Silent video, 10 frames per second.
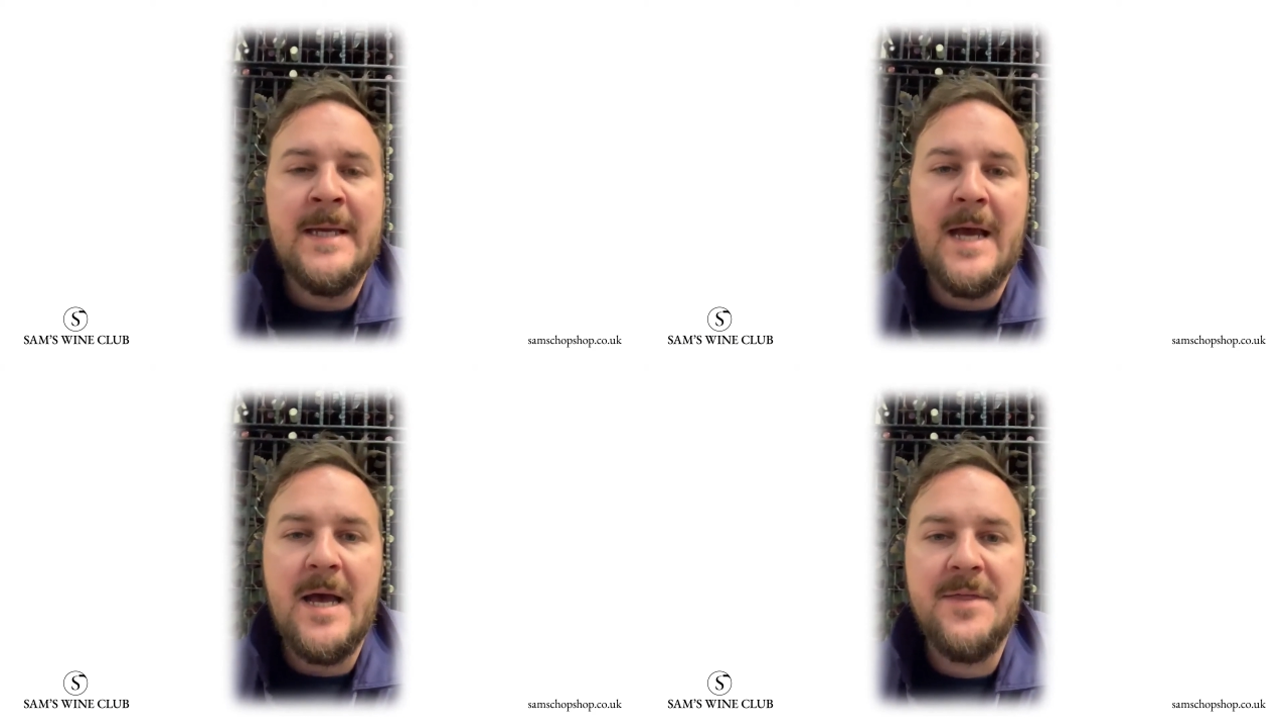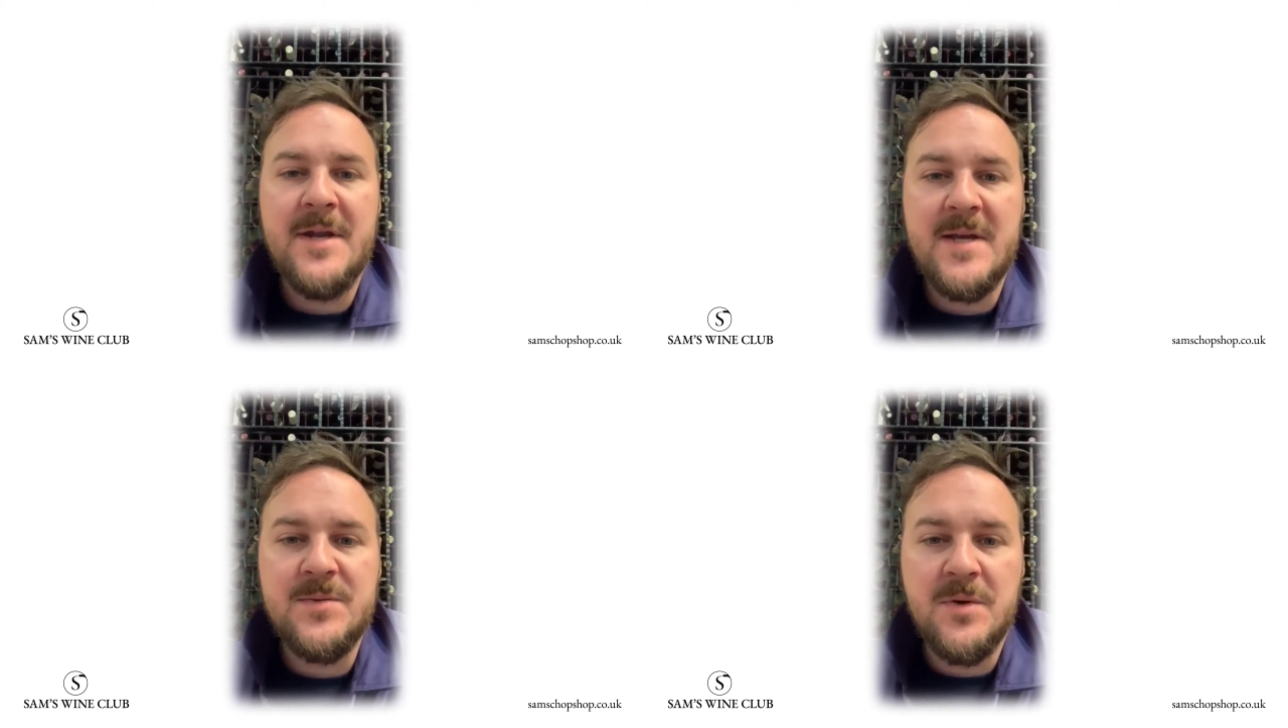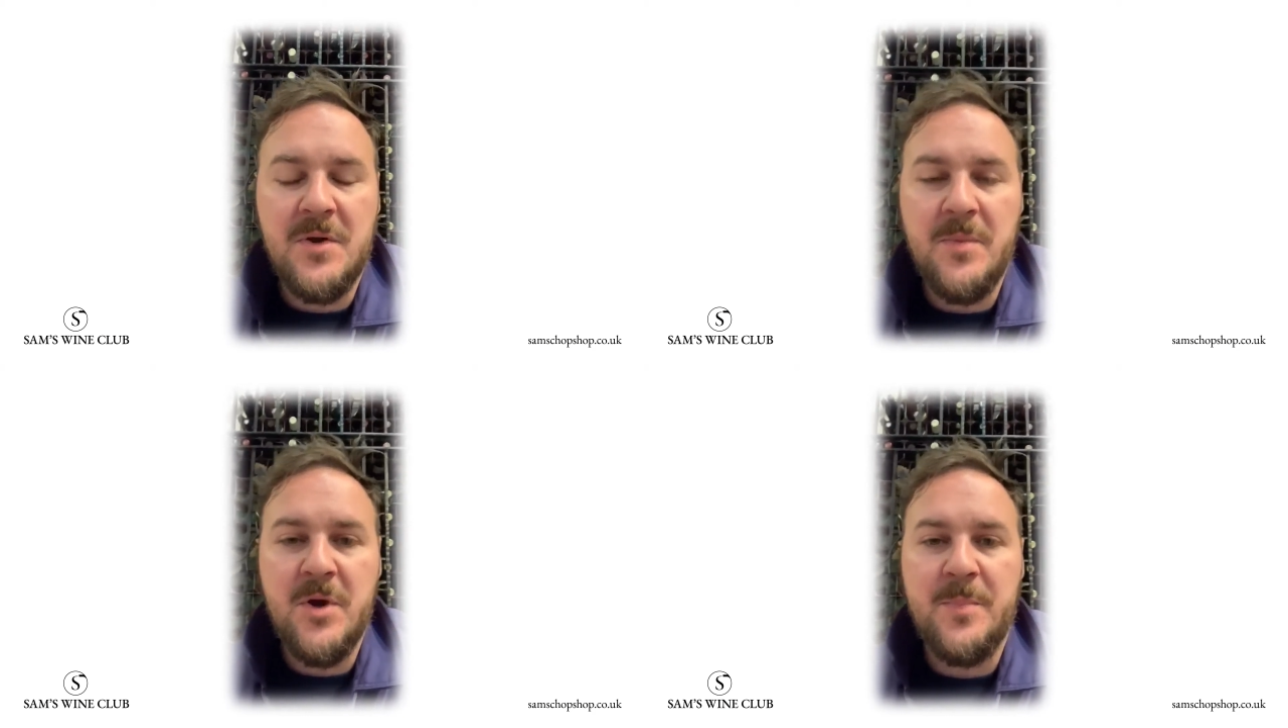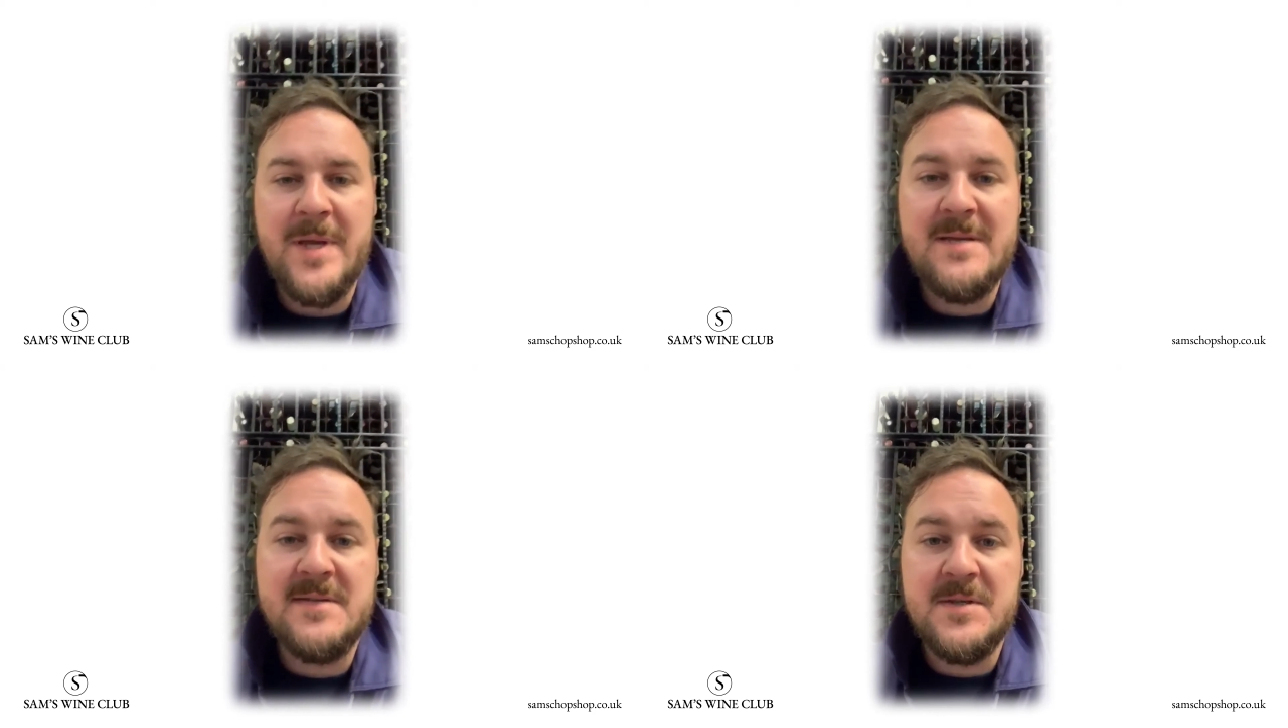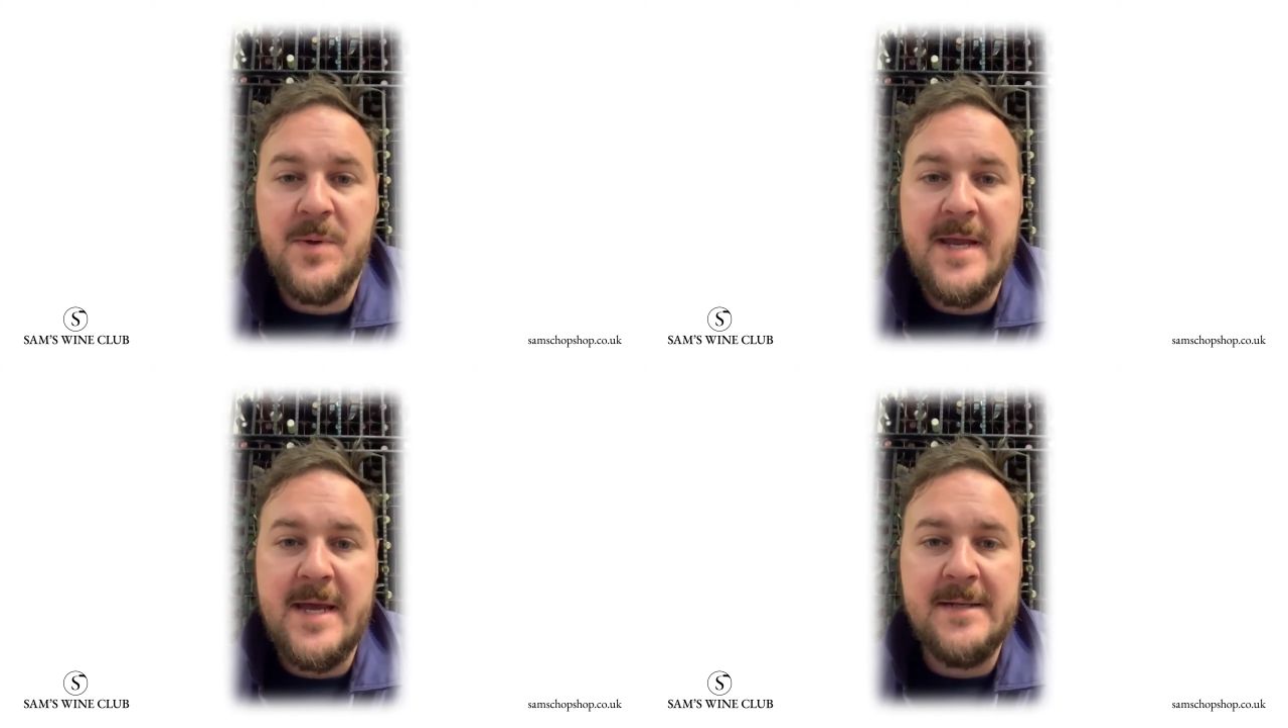The next one coming up is this
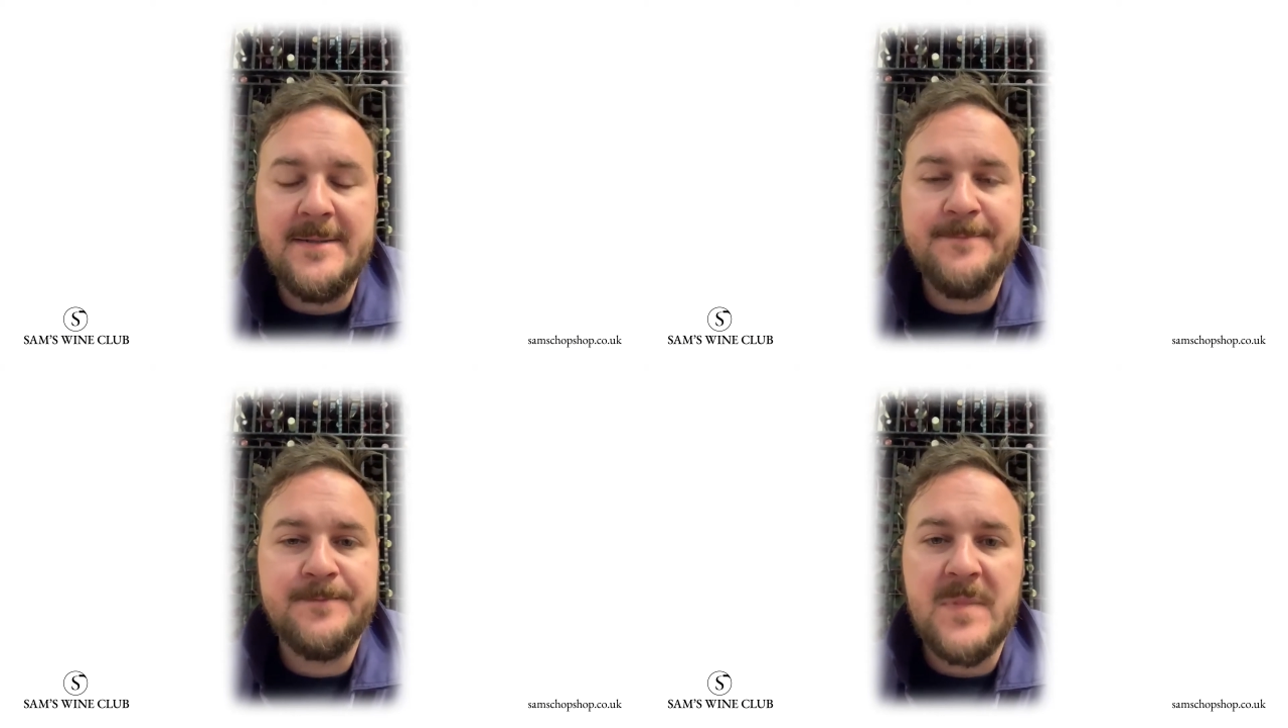weekend.